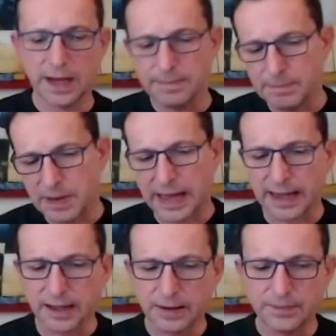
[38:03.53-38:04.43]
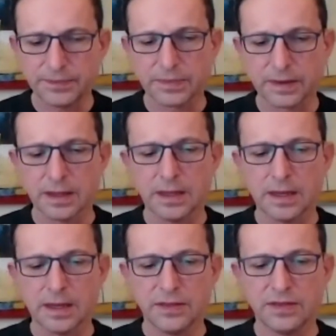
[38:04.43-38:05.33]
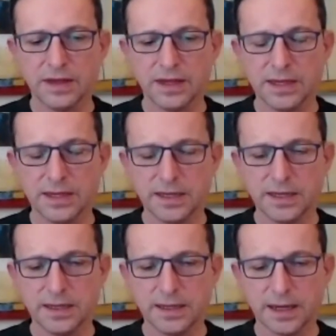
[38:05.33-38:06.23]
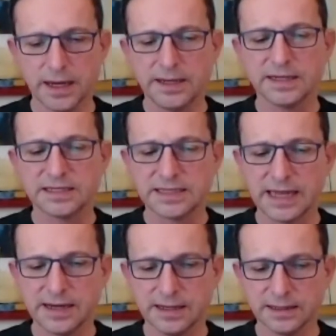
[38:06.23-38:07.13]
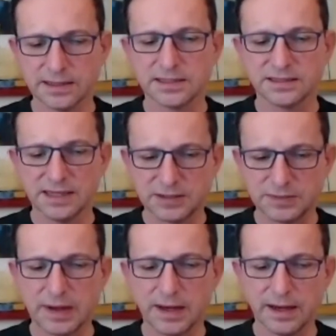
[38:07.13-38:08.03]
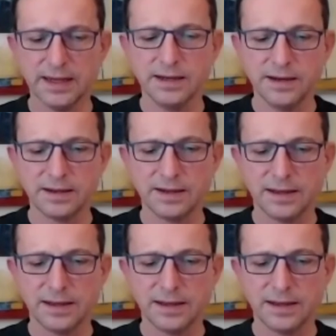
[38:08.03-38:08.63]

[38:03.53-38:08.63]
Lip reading: unpack the understanding that sits behind